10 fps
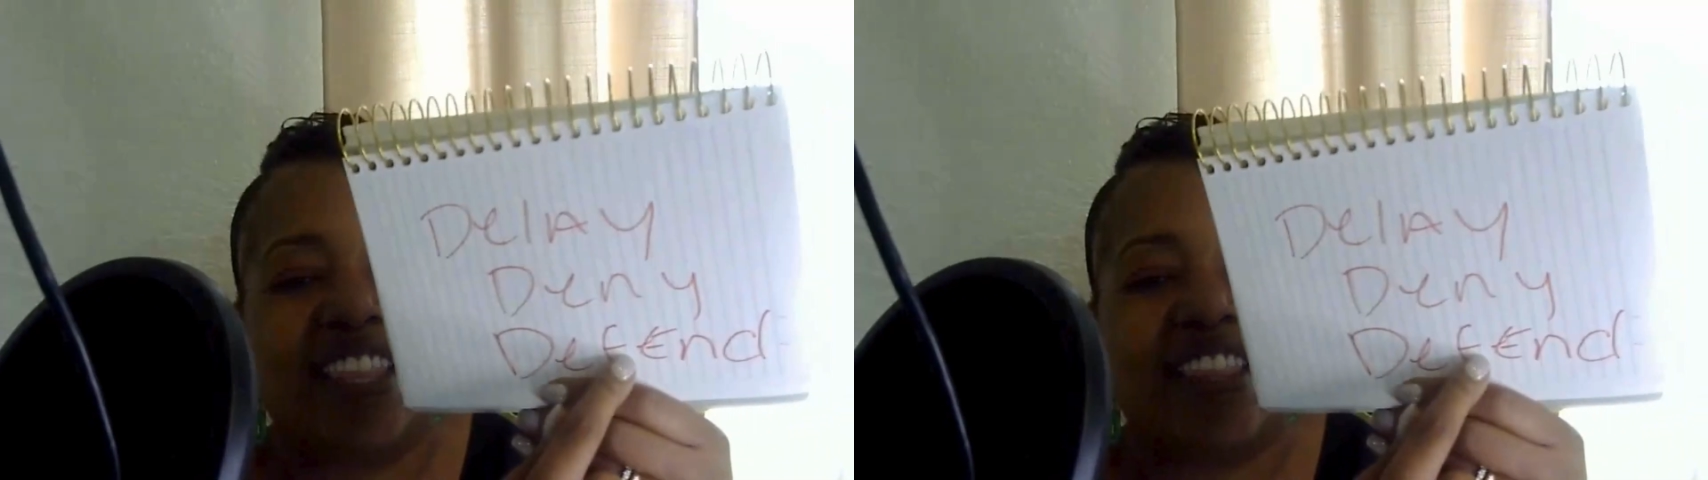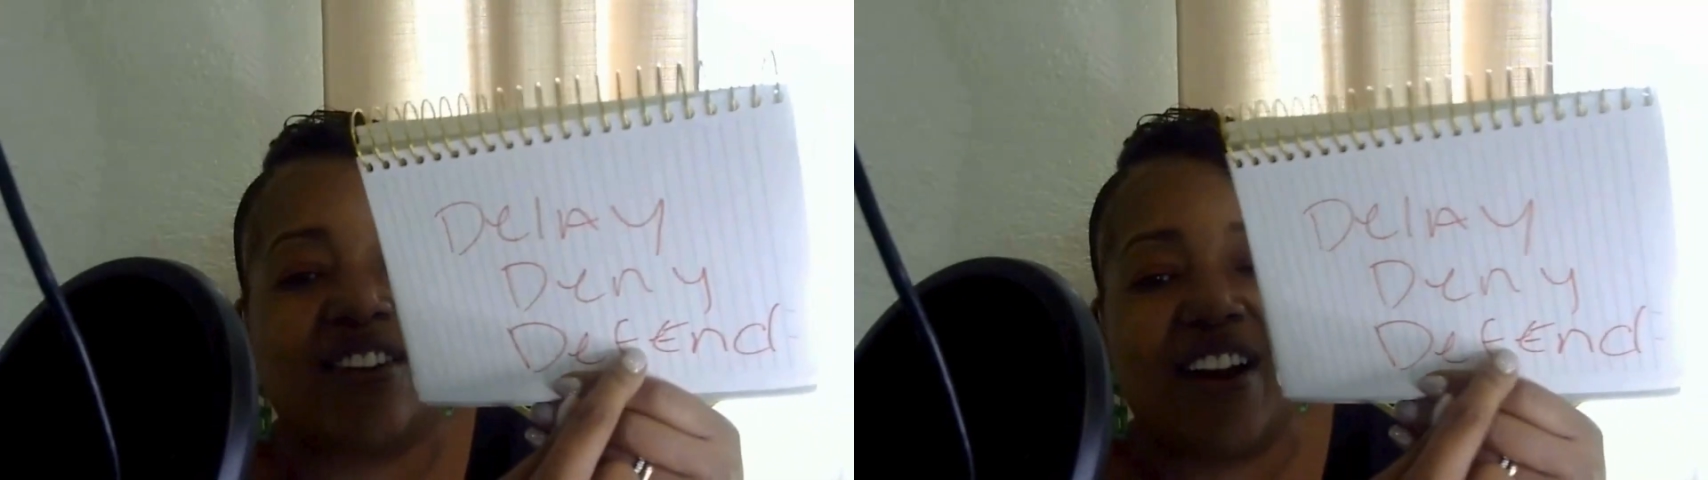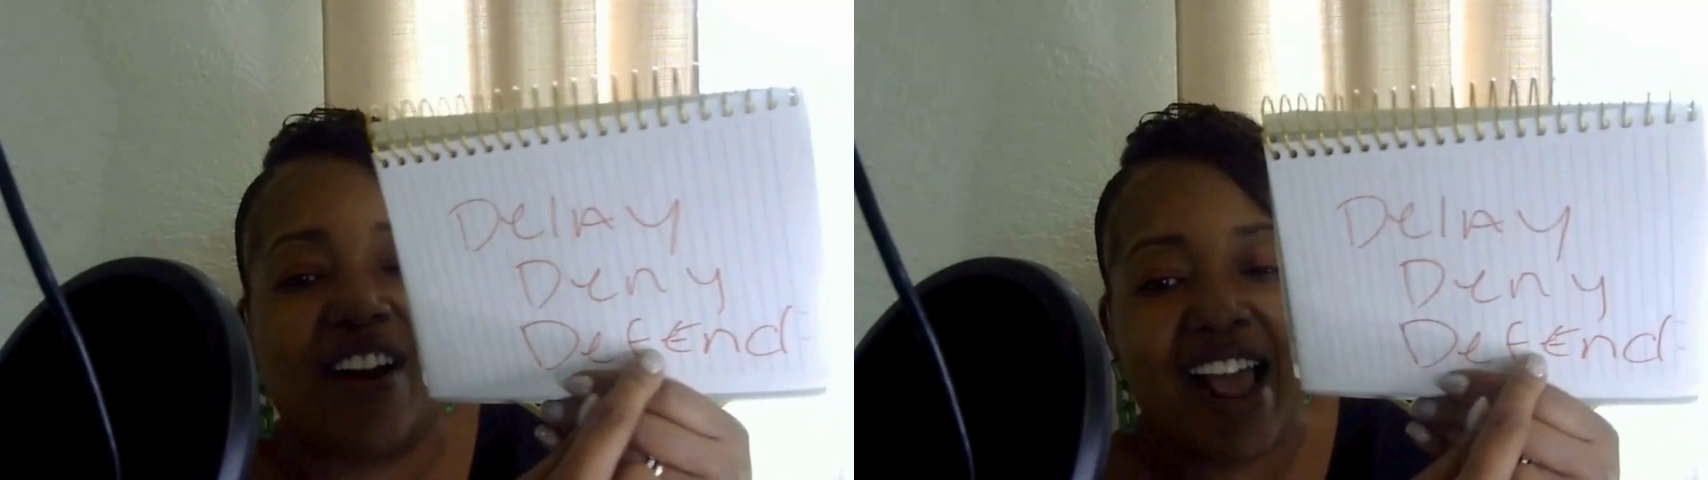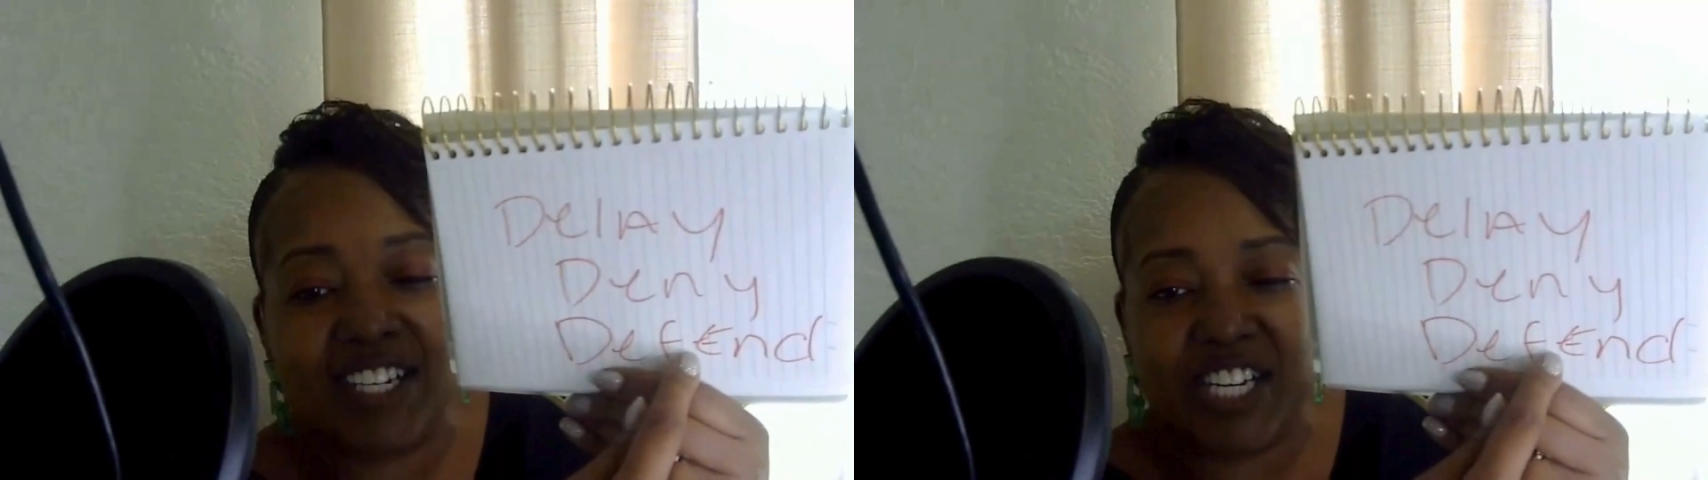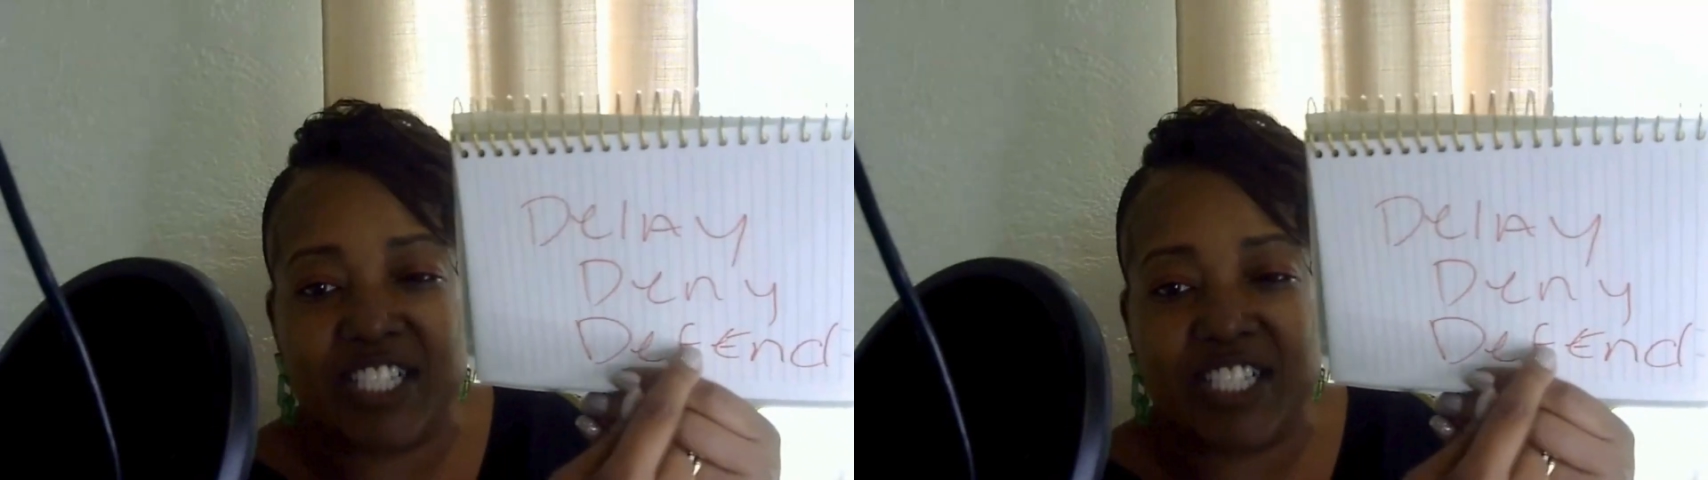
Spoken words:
their actions.